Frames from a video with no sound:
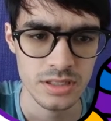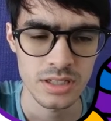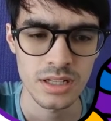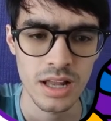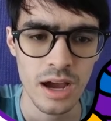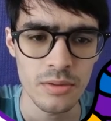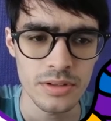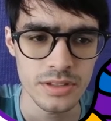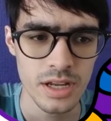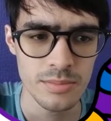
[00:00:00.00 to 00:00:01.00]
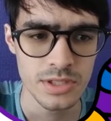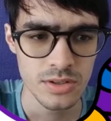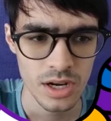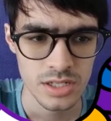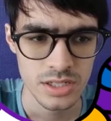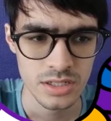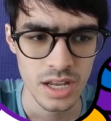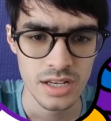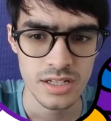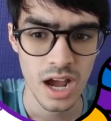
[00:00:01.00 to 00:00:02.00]
the lower the abstraction,
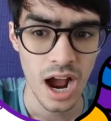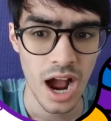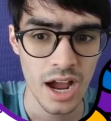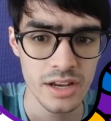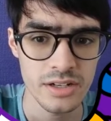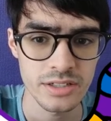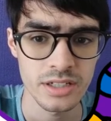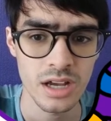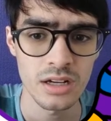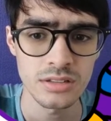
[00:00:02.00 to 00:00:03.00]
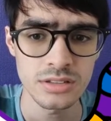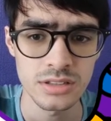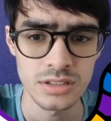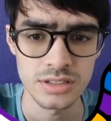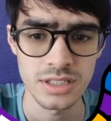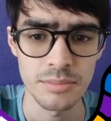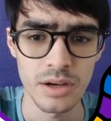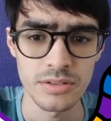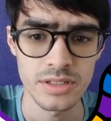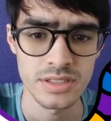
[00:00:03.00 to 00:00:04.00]
and the higher the concerns
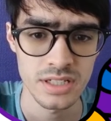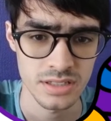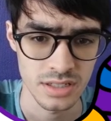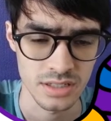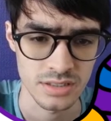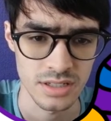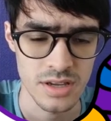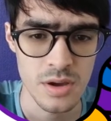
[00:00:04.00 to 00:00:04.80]
about the syntax.